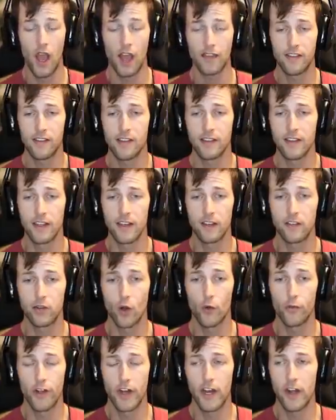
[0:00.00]
I think that
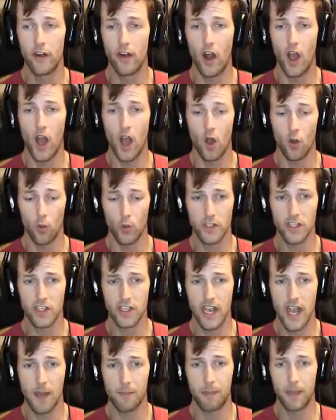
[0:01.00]
it's over here. Uh-oh, what
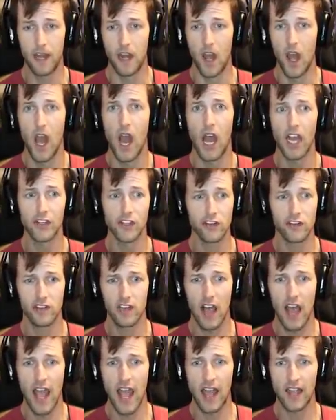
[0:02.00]
just happened? I just
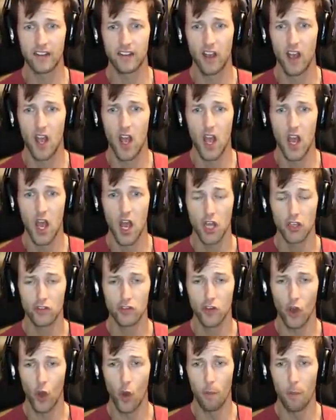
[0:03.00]
lagged.
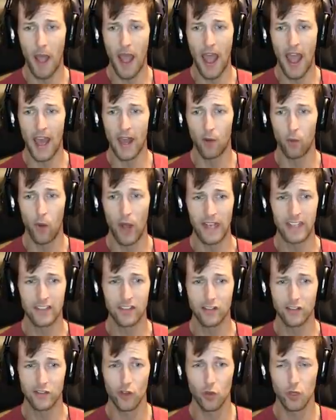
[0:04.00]
So bad. Why
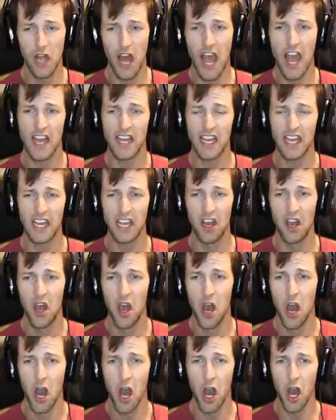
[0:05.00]
is it so laggy?
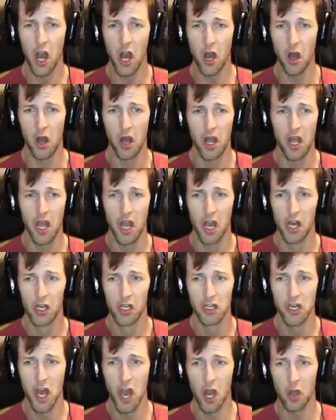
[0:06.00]
Oh,
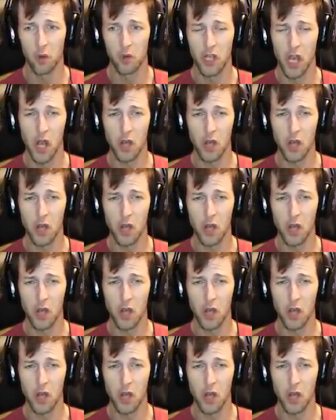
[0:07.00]
no.